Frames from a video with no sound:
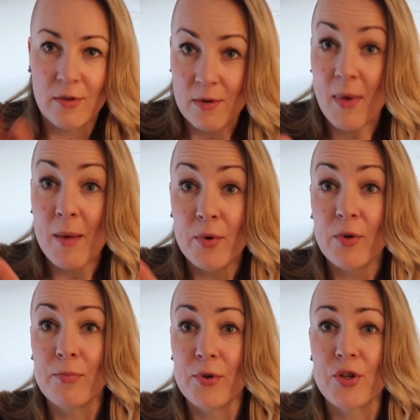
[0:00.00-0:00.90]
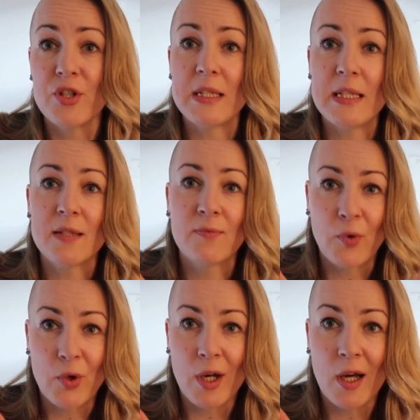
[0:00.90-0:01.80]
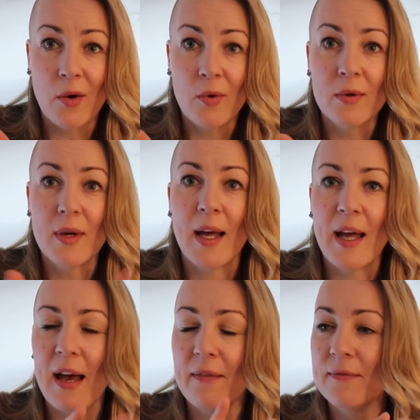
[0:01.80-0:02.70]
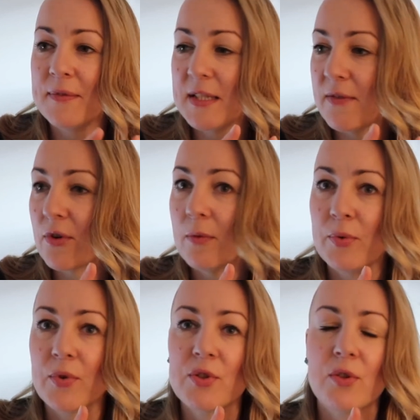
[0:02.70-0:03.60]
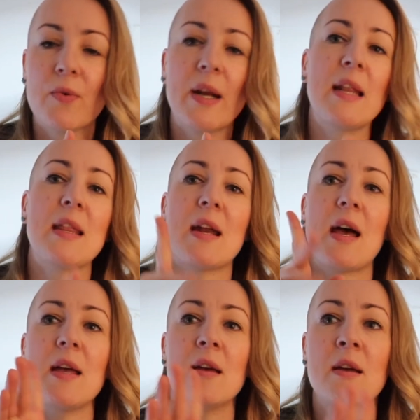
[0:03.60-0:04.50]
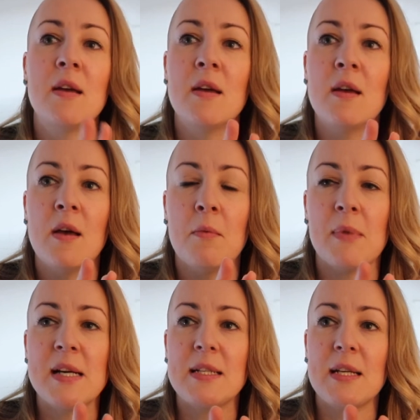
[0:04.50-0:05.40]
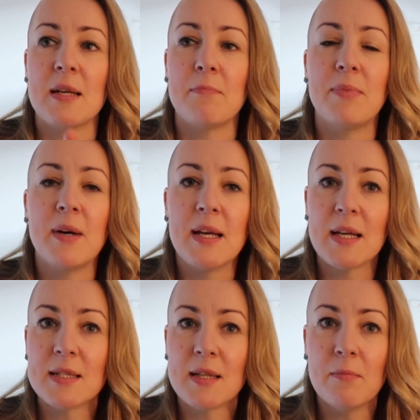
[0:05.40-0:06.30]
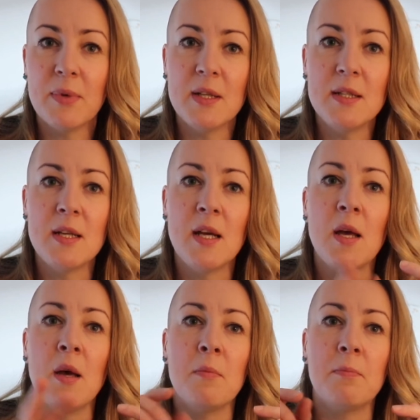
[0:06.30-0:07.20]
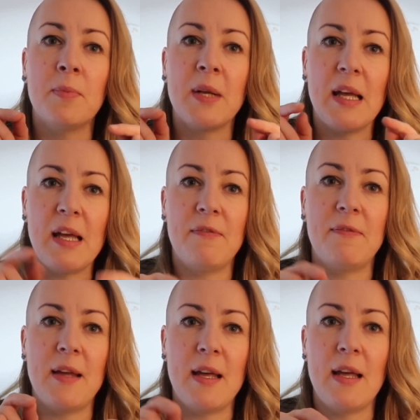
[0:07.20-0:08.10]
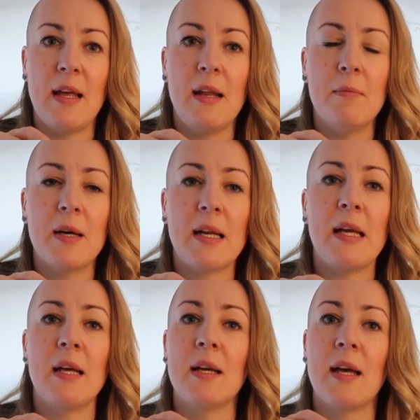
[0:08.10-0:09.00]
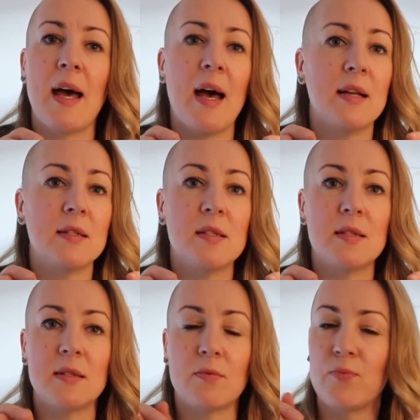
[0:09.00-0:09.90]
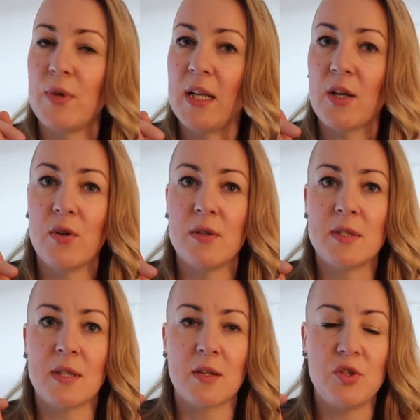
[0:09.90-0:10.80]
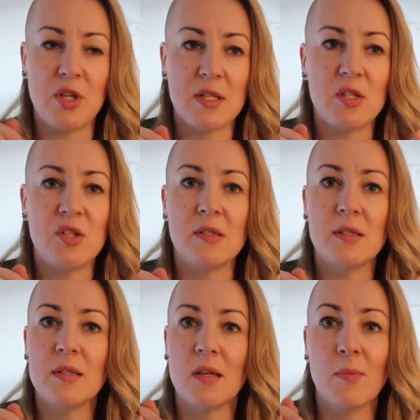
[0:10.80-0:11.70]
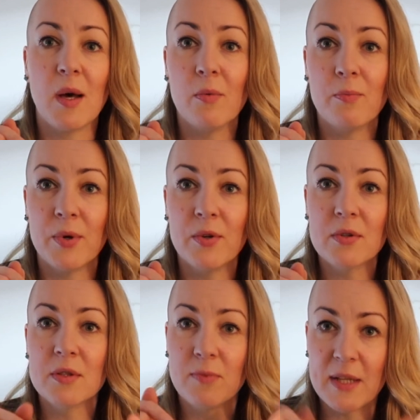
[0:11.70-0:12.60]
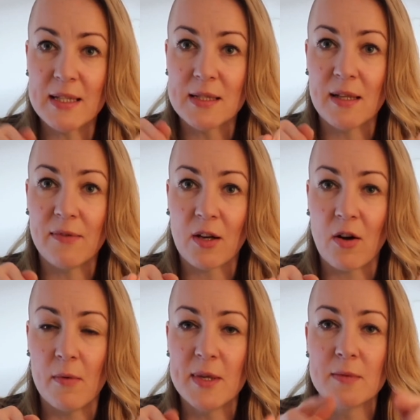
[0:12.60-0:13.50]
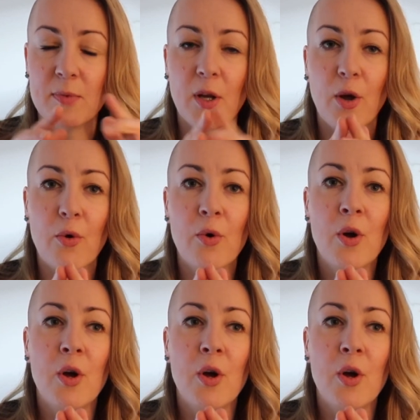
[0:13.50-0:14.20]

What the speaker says: on my book purchases for now. I have several books already that I might end up buying at some point, But if anybody has really good suggestions about books, please leave the comments below.